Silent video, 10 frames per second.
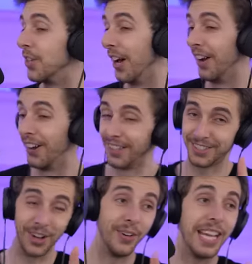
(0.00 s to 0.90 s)
so,
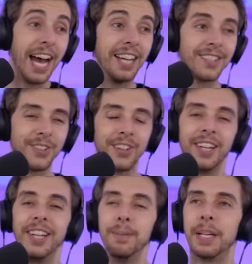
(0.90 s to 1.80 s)
so, yeah, I saw
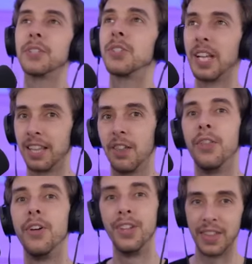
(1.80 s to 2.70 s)
because it's like the
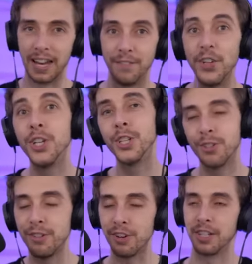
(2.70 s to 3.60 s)
30th
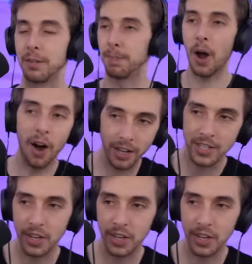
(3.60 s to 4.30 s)
anniversary, Jurassic Park's